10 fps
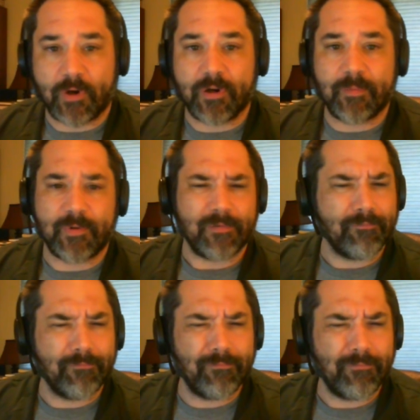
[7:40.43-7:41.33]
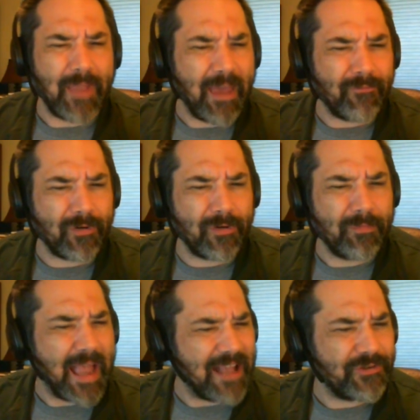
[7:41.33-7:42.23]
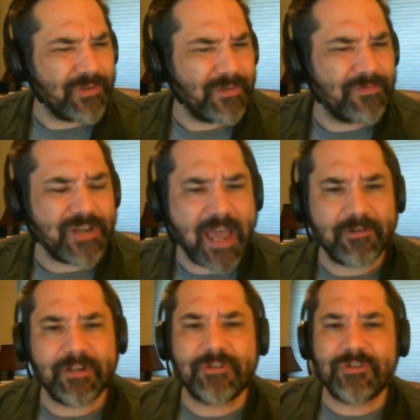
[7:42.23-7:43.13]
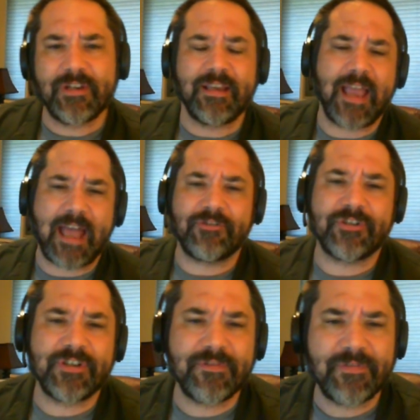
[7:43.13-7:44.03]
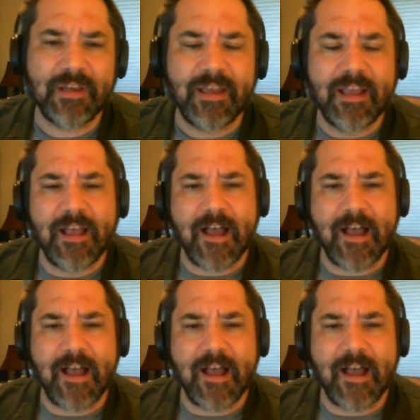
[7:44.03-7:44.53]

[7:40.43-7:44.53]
verb or adjective, Shatnerish adjective.